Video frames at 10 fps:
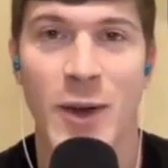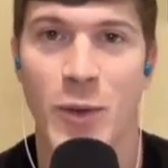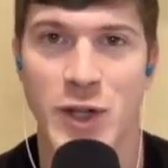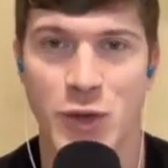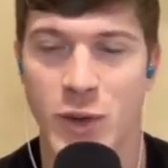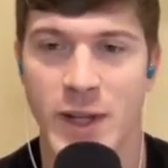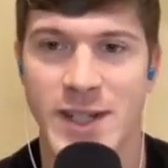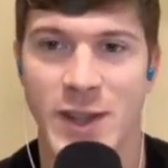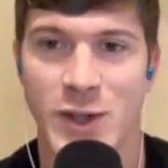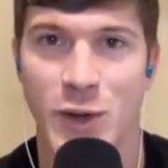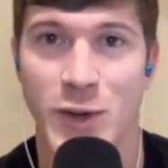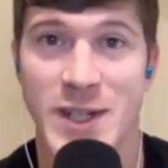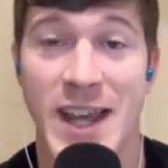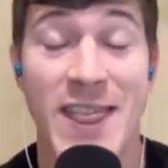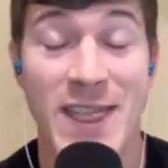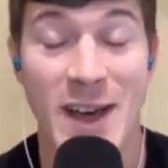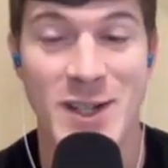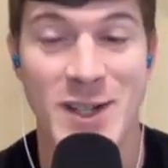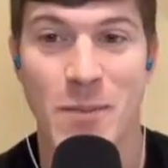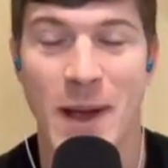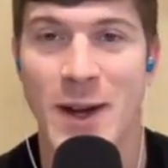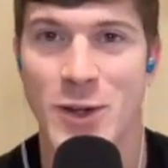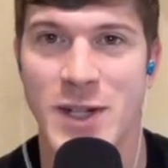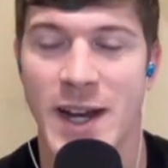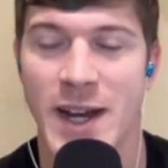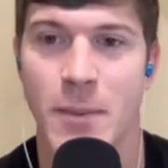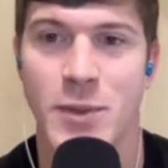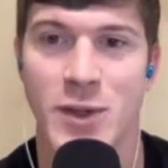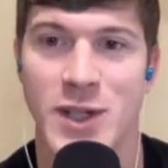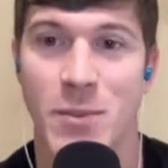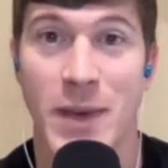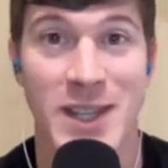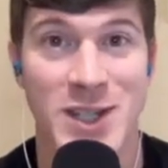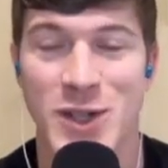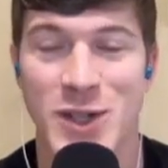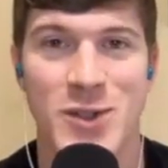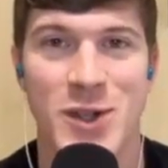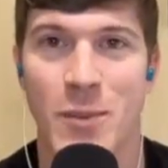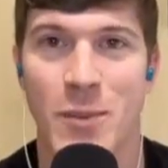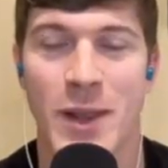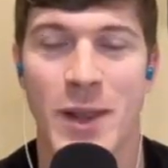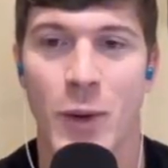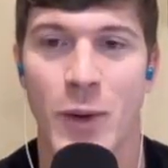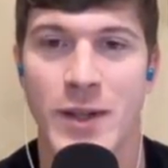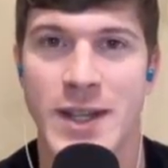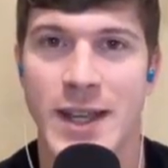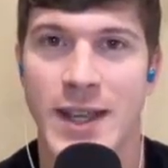We just released that there's over 10,000 competitors signed up, so it's the biggest Jiu Jitsu tournament in the world.